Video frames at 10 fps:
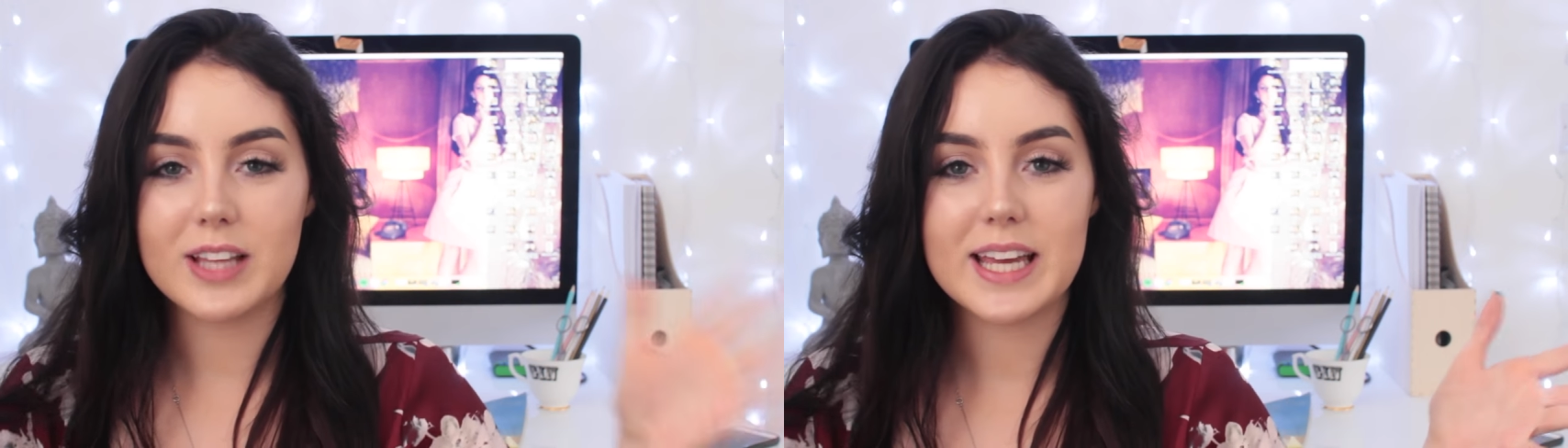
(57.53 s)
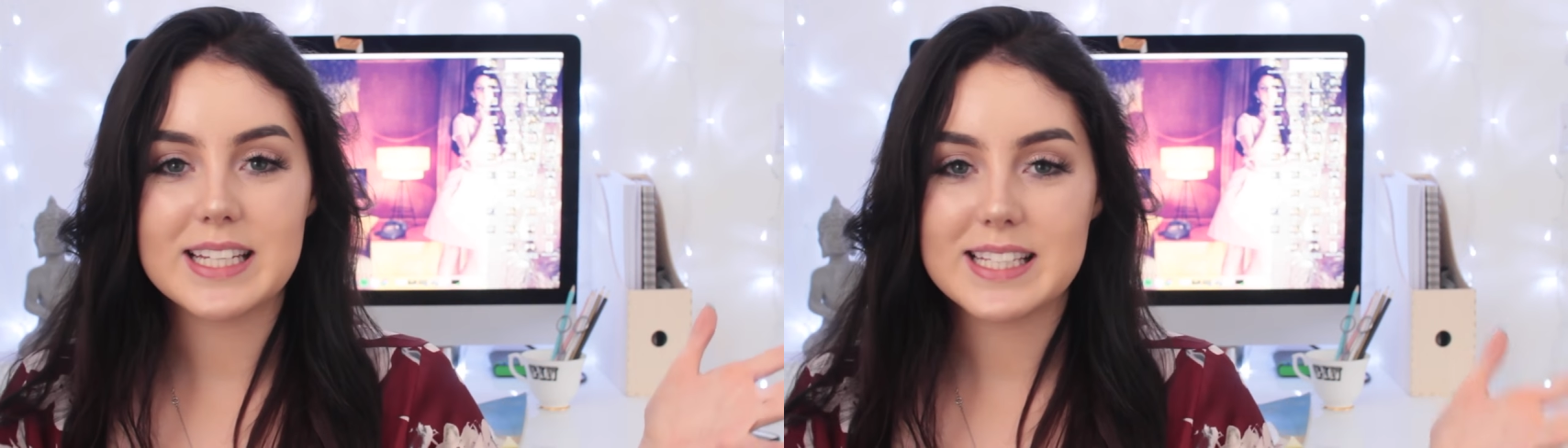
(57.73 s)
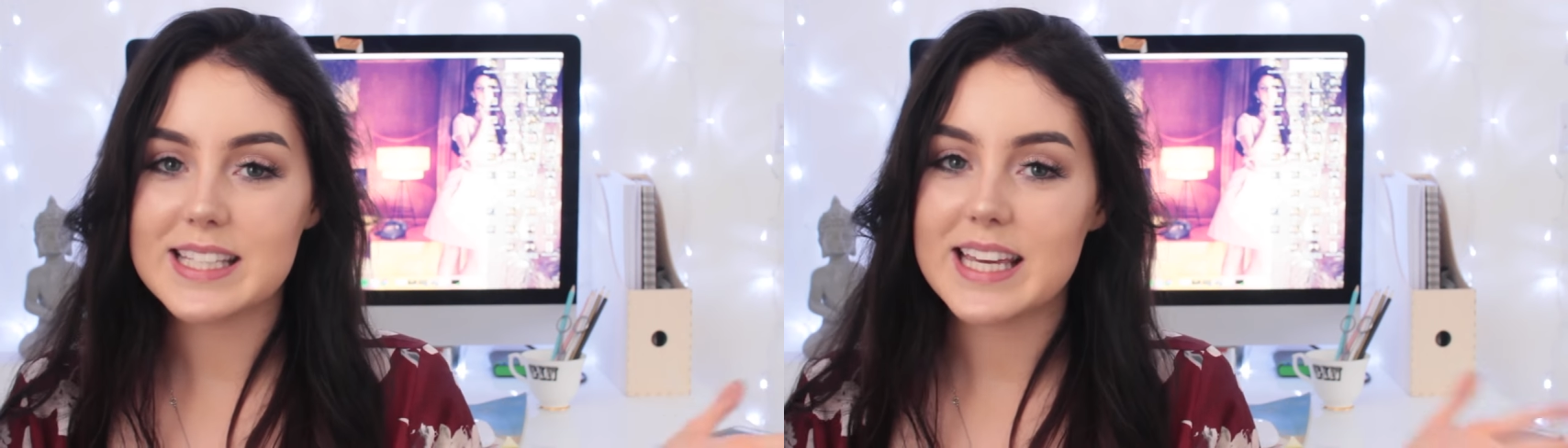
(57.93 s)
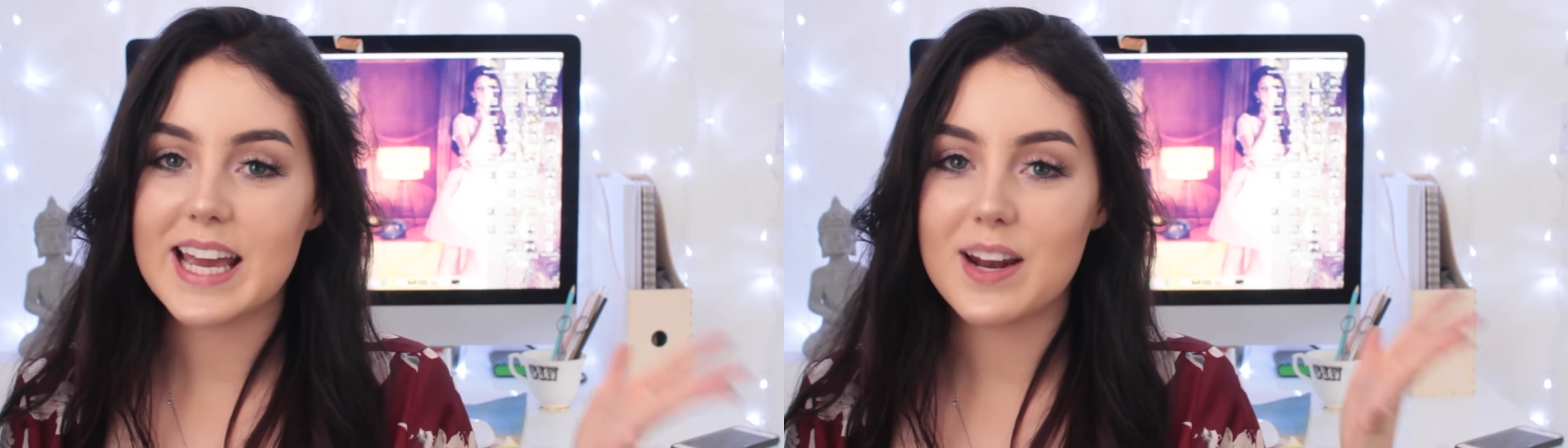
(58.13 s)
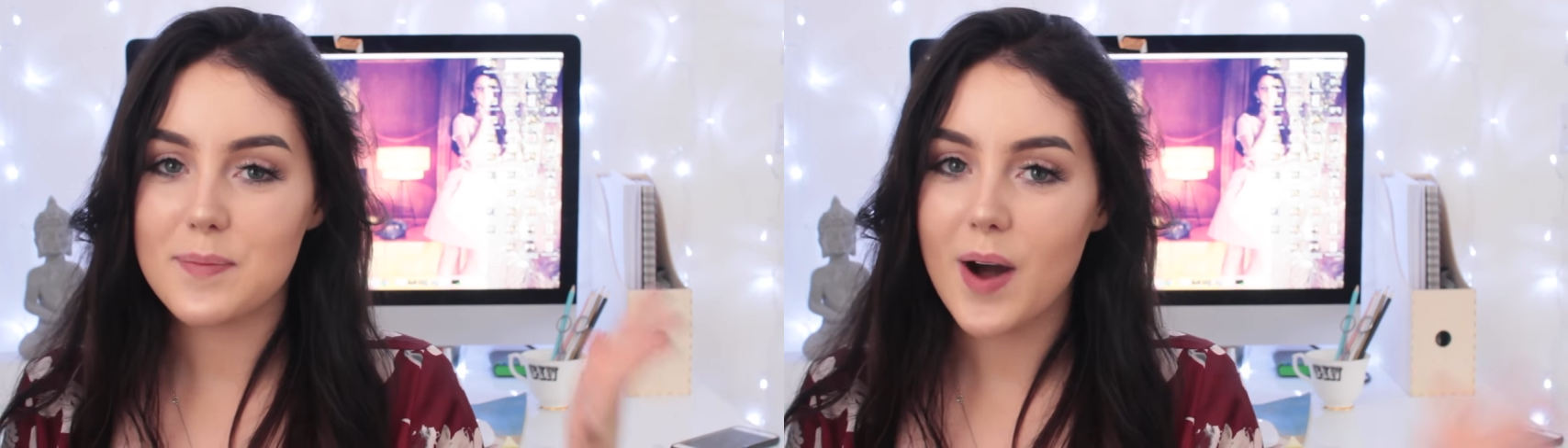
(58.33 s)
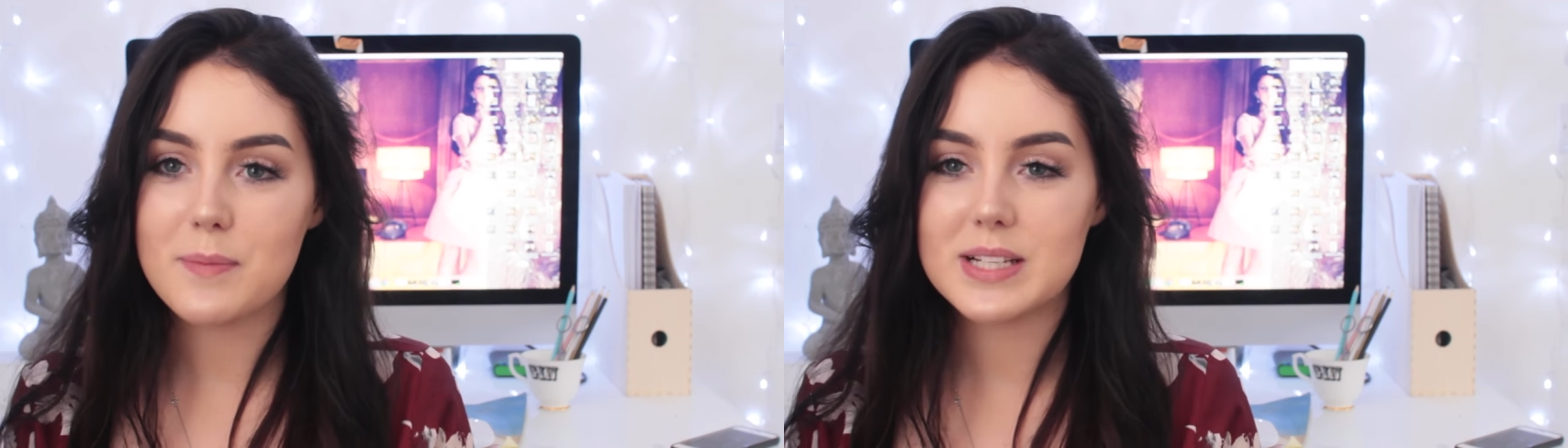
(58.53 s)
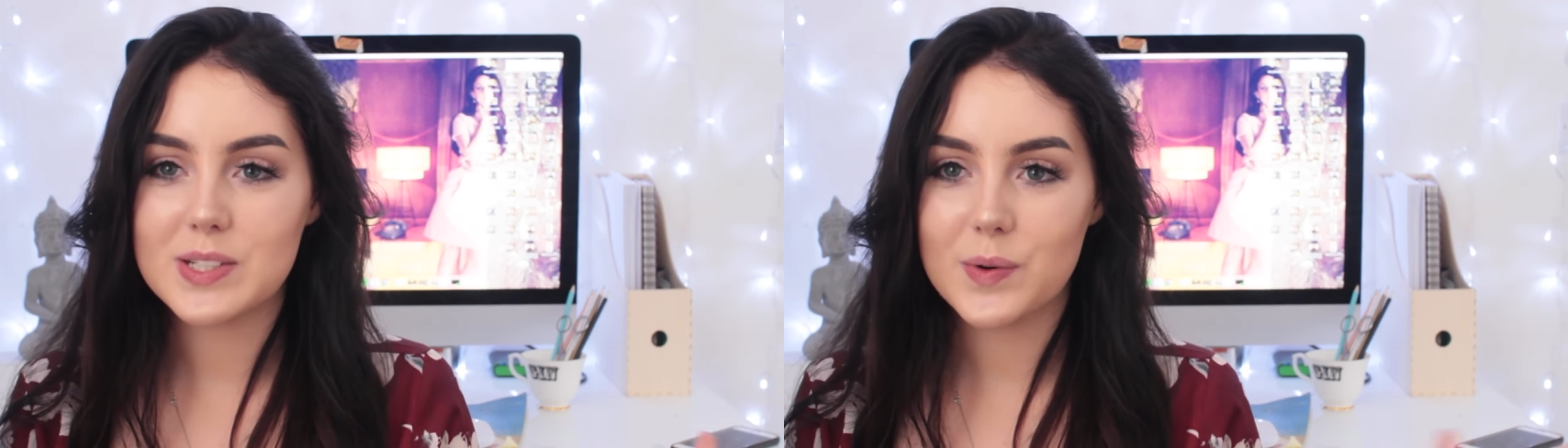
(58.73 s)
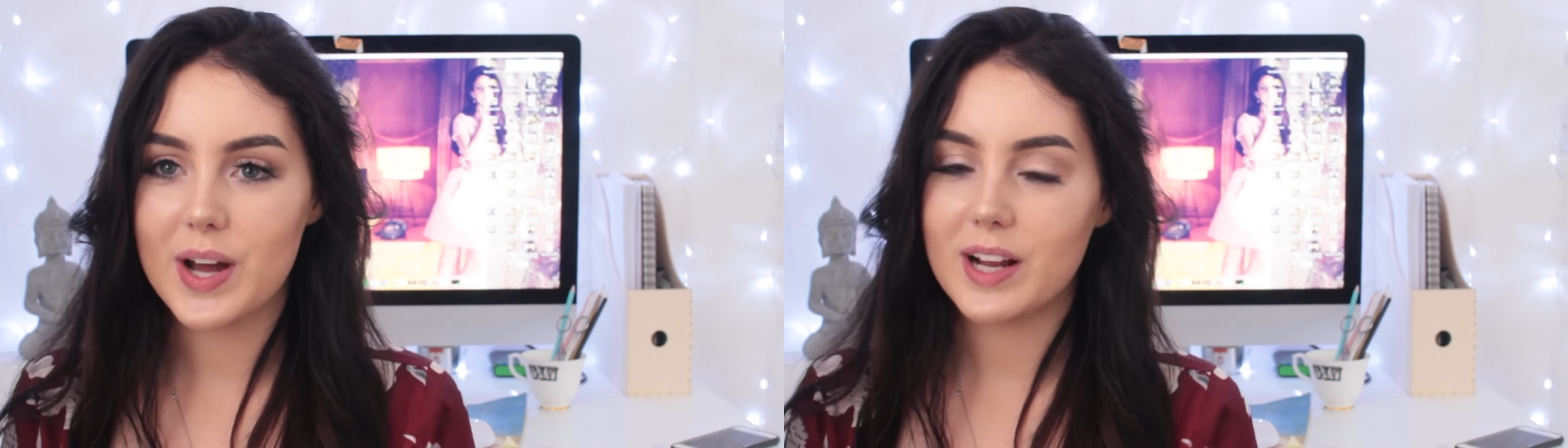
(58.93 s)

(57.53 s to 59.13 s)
you'd like to see an apartment tour,